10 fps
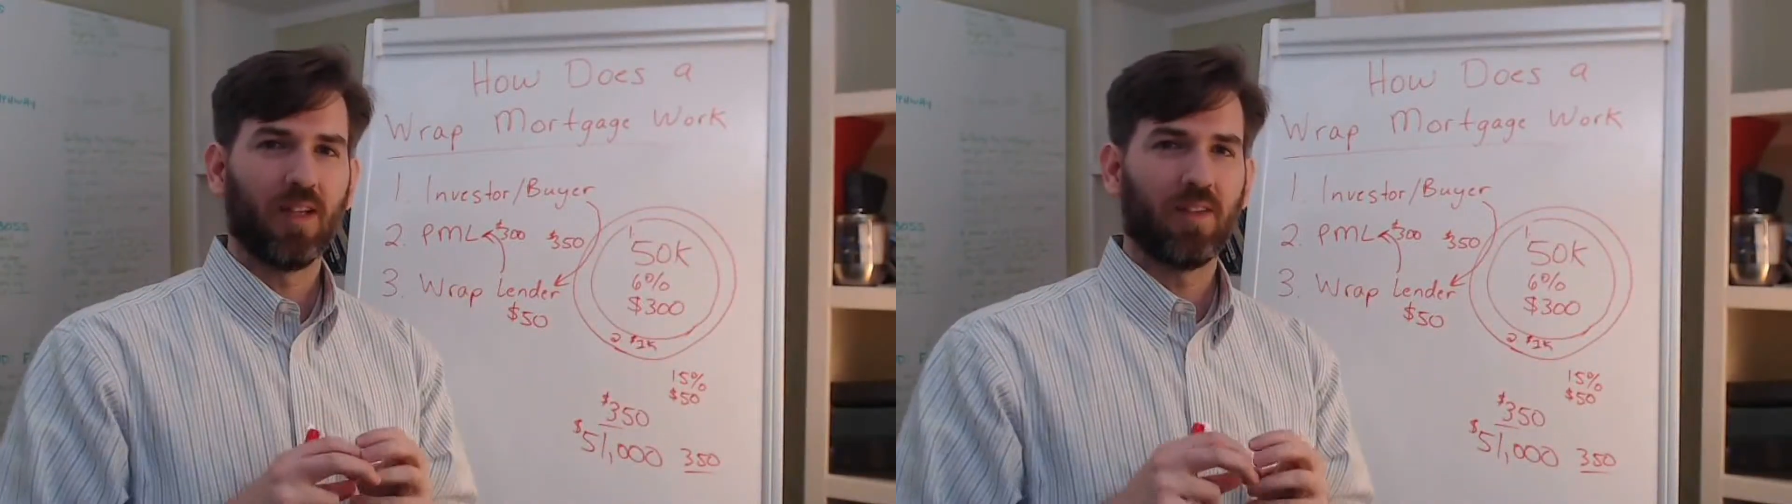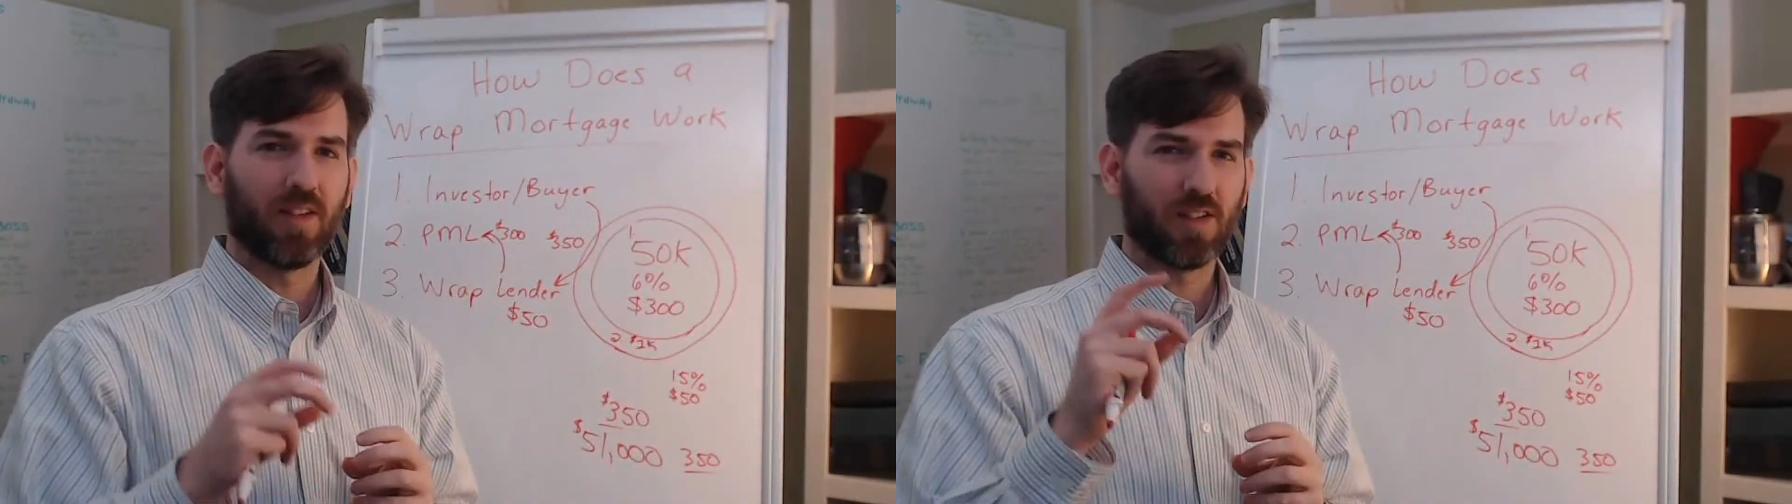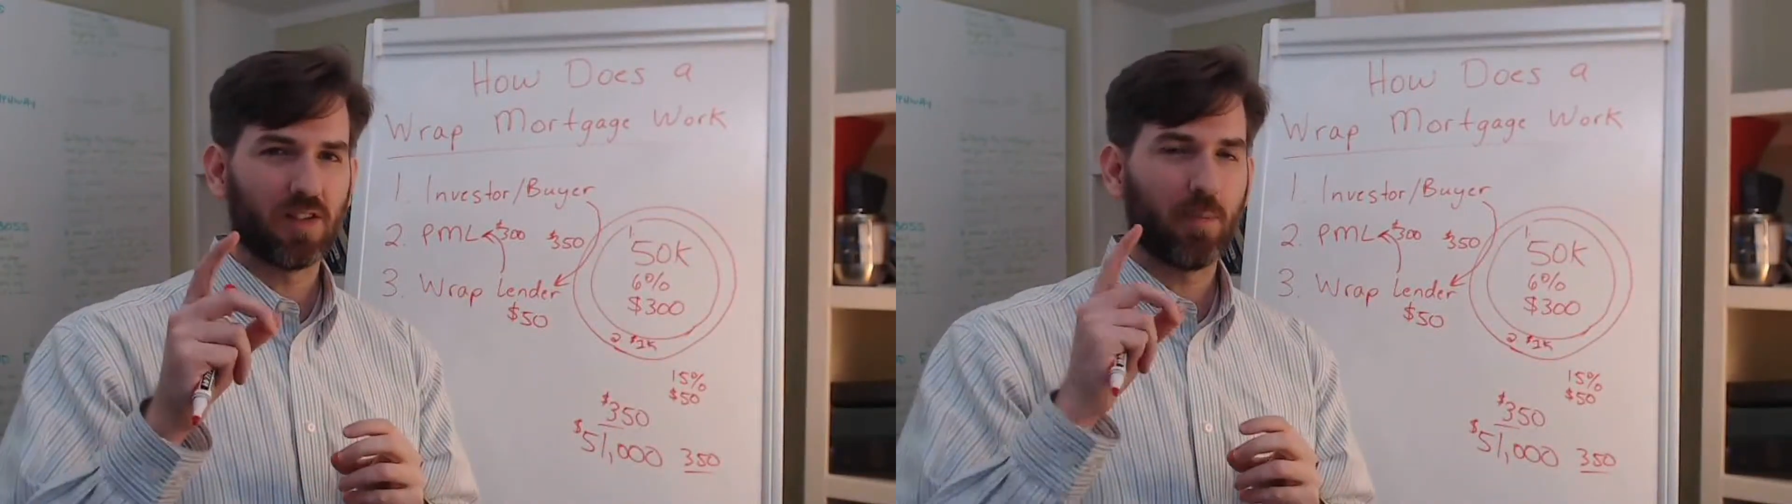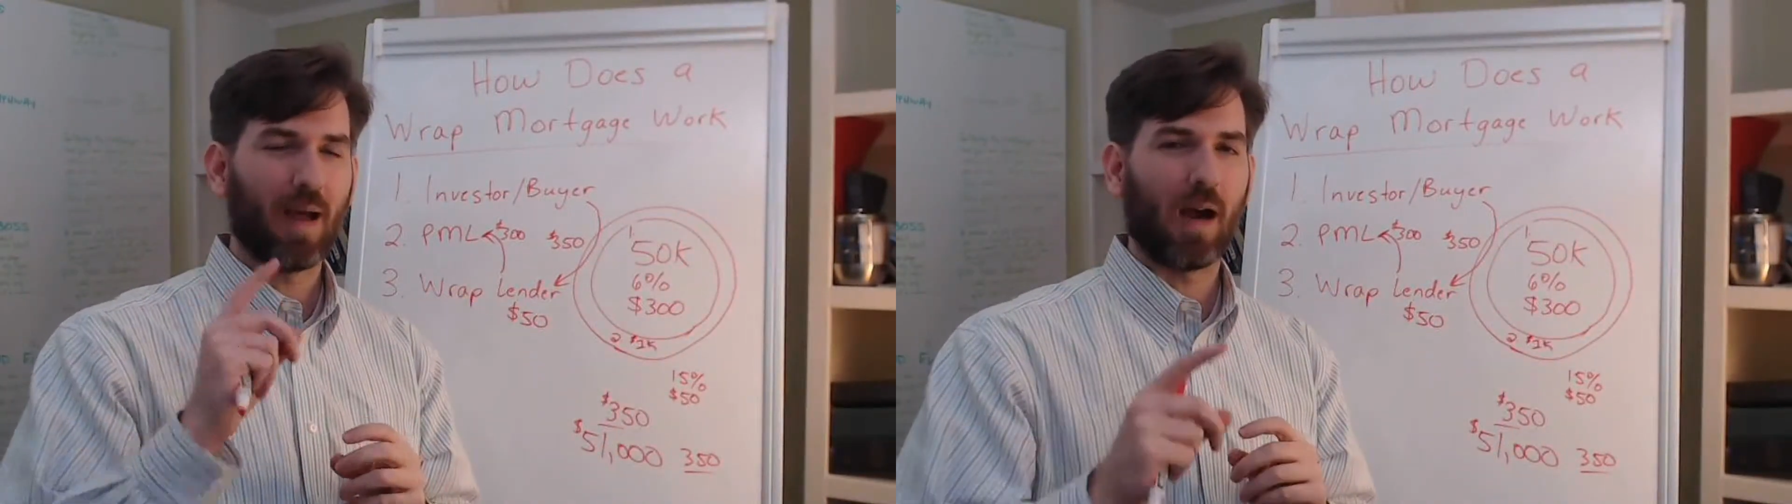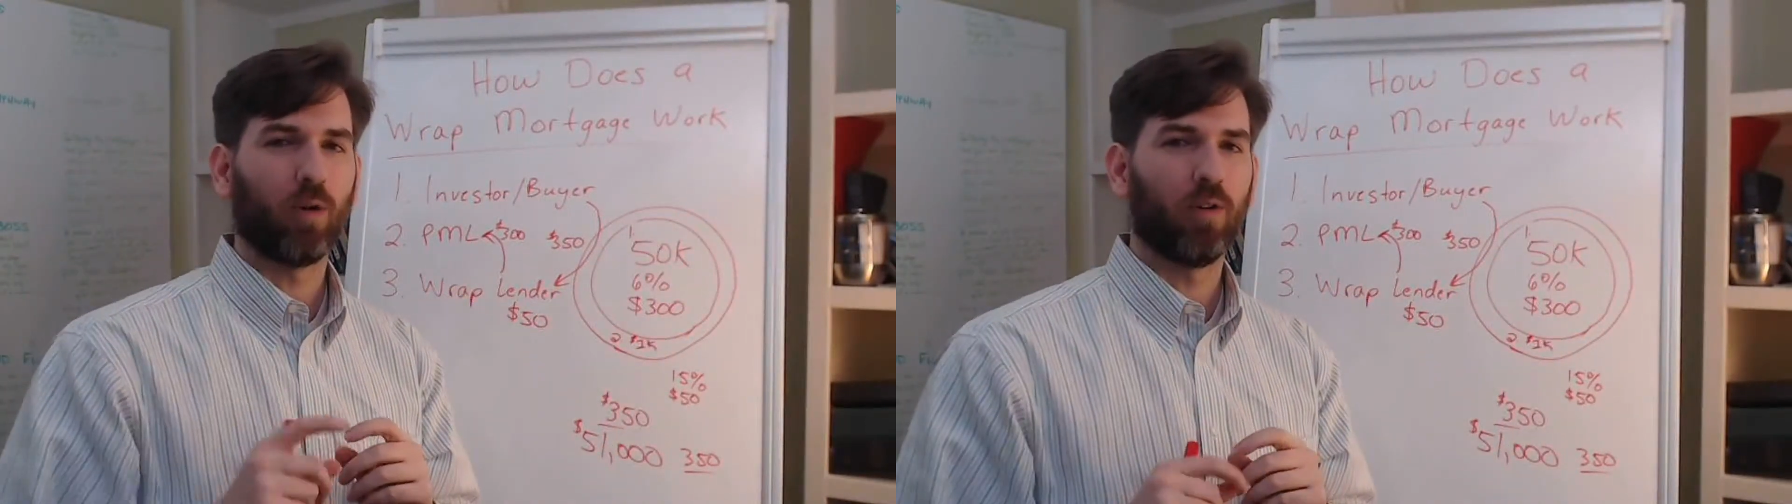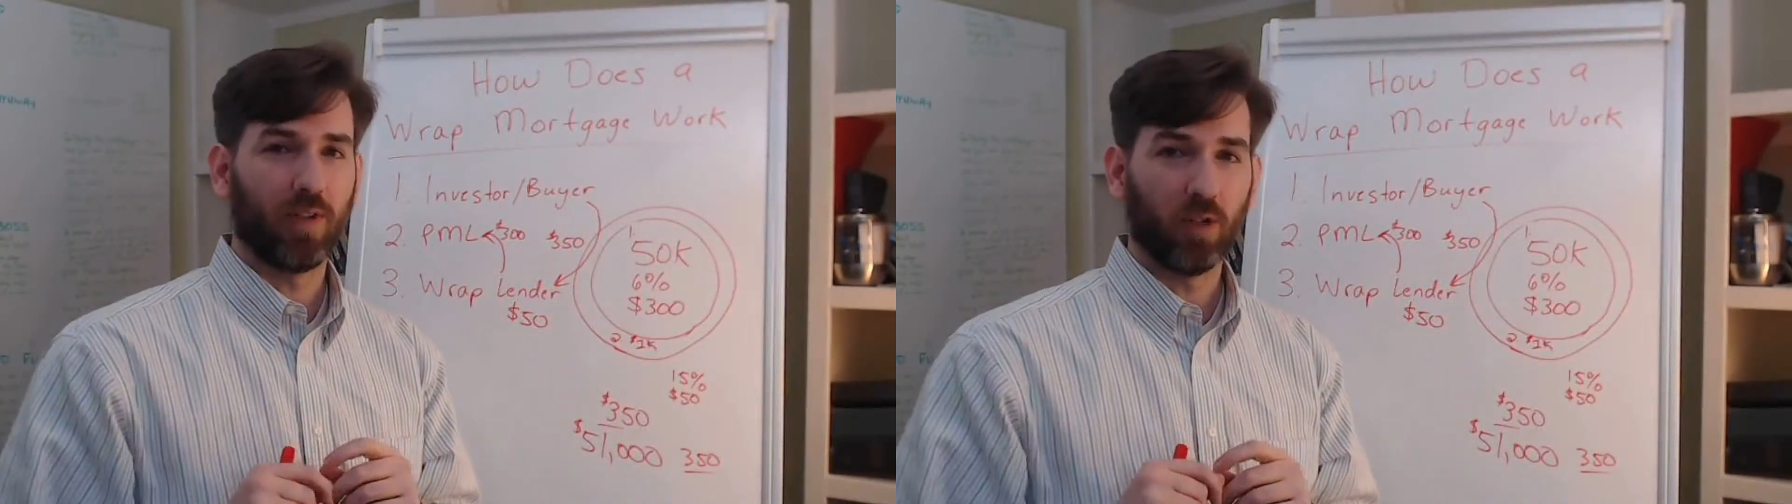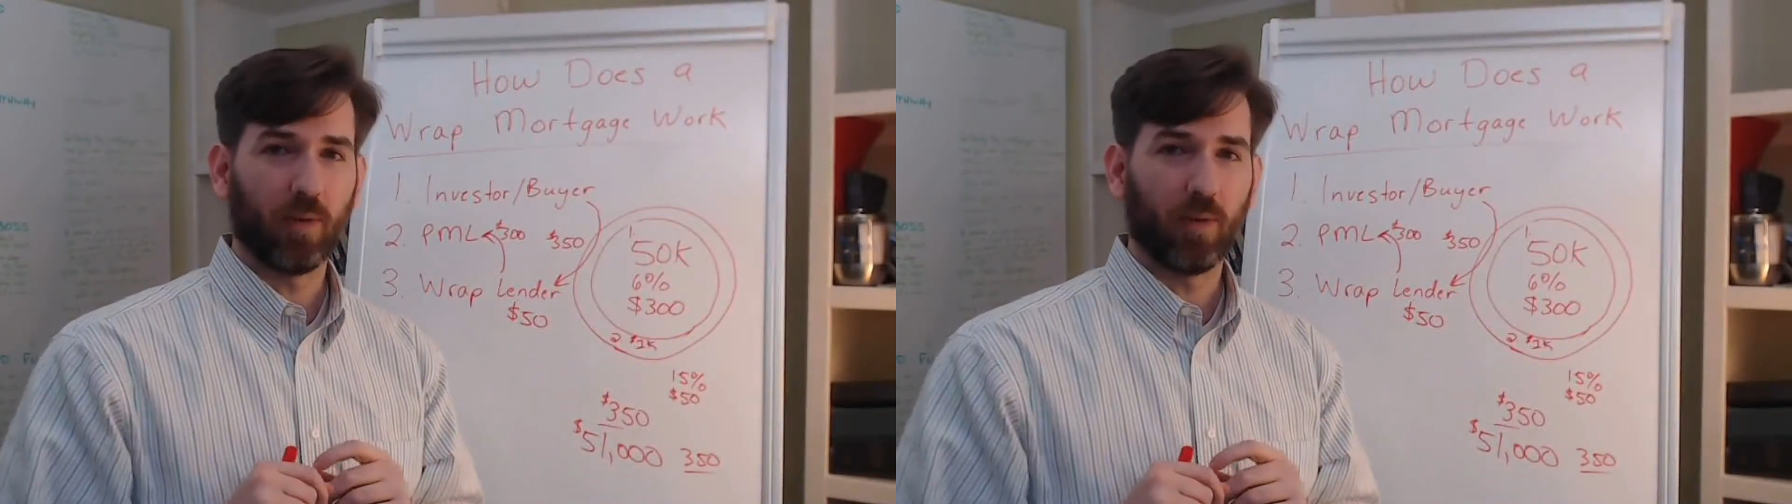This is the power of deal